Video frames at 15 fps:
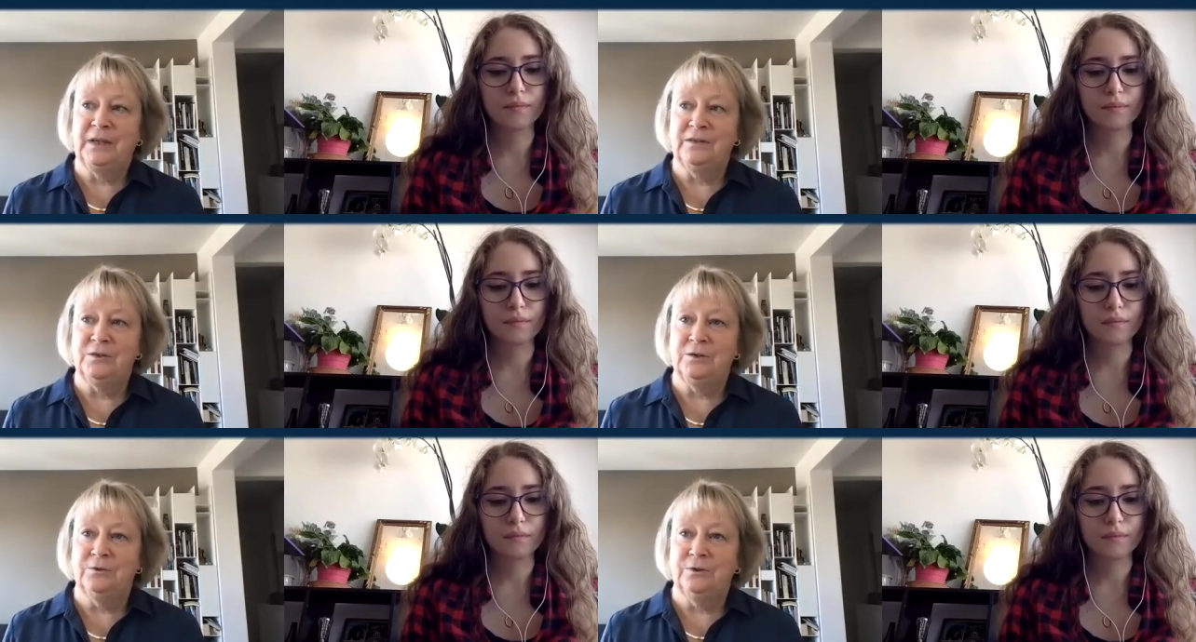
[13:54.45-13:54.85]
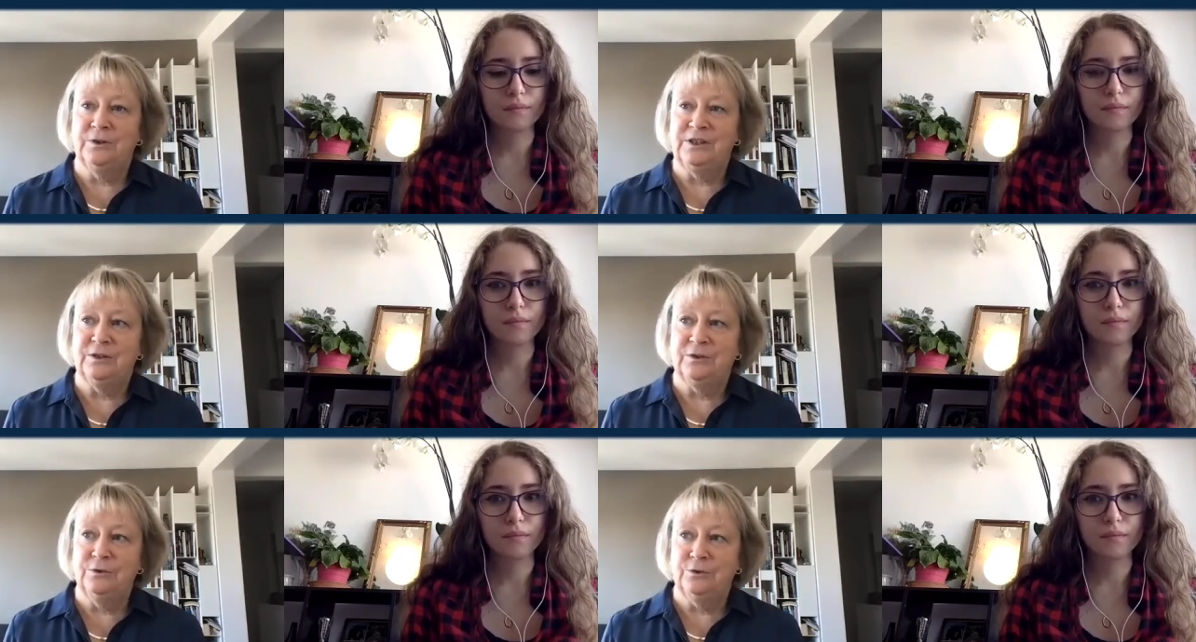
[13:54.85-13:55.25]
Speaker 1: as
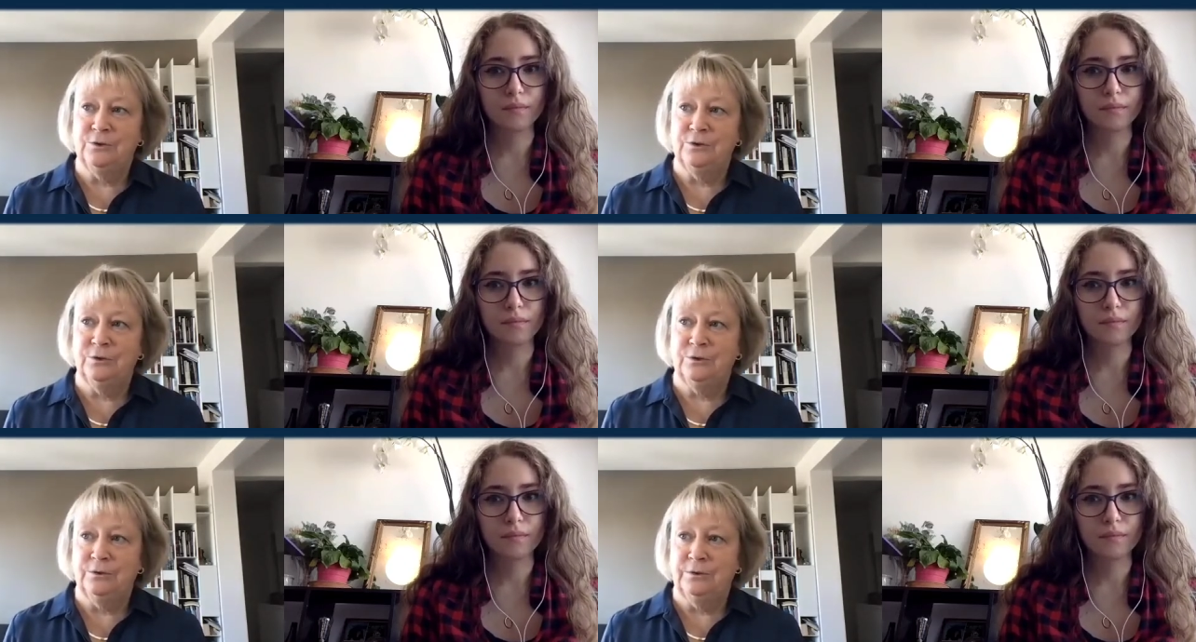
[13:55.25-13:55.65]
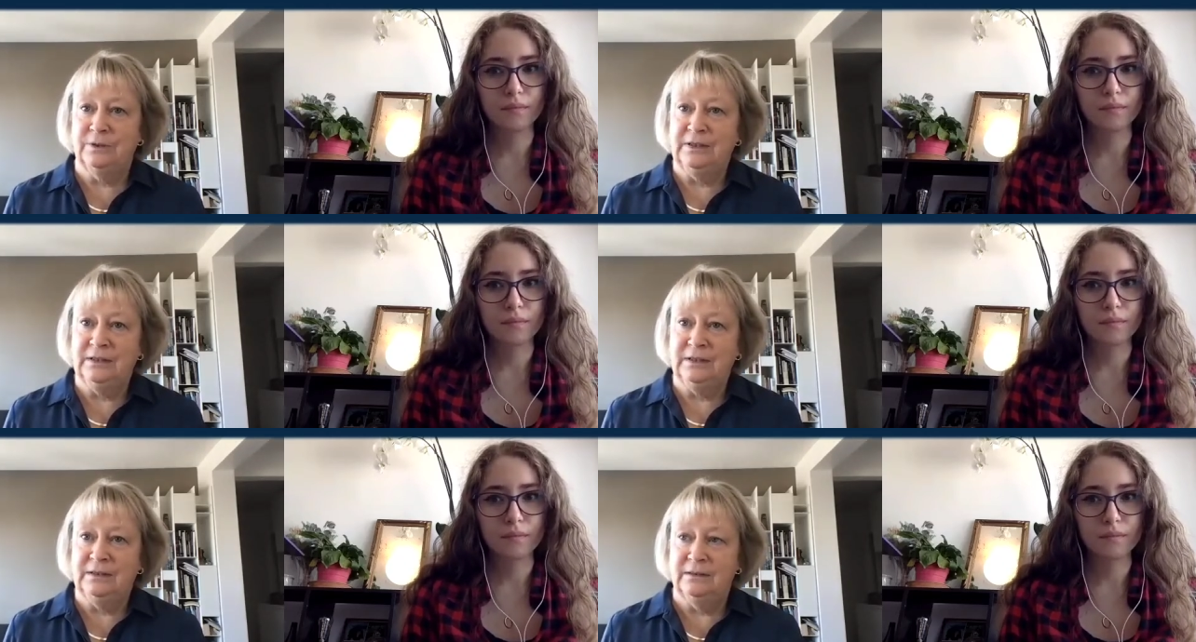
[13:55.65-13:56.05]
a
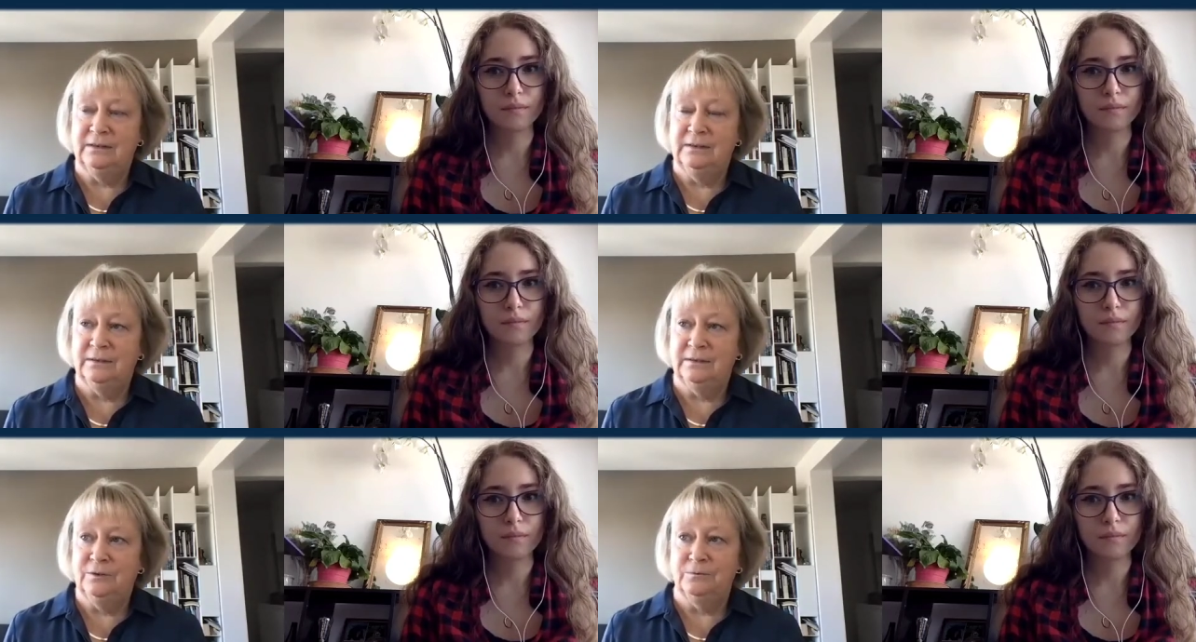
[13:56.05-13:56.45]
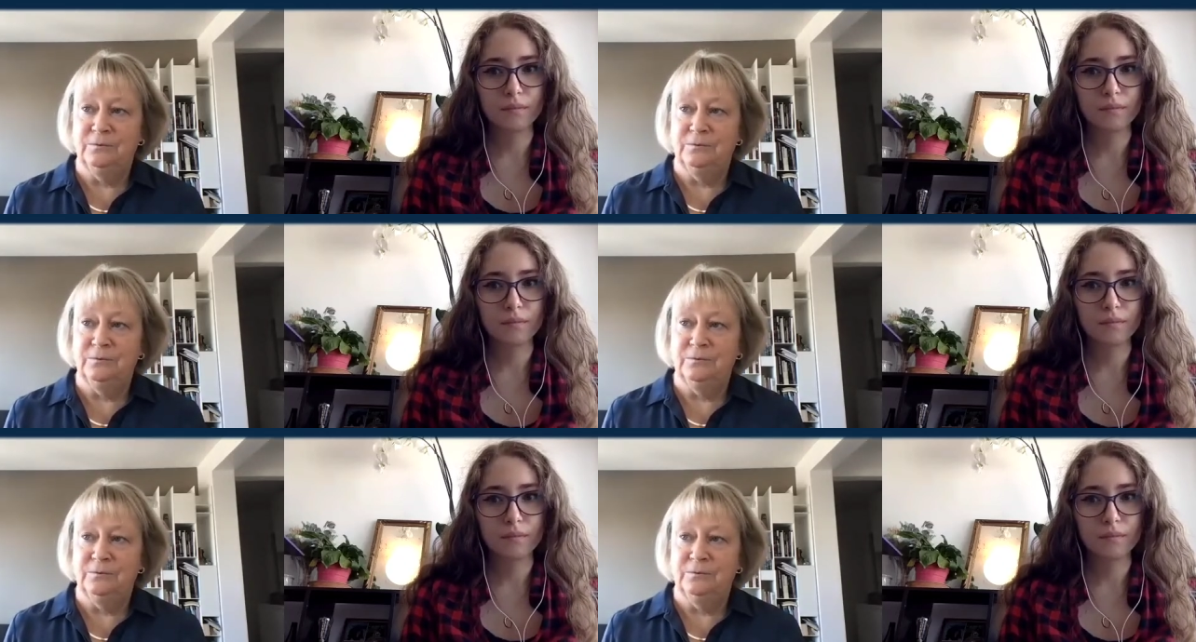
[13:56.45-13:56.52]
researcher in uh,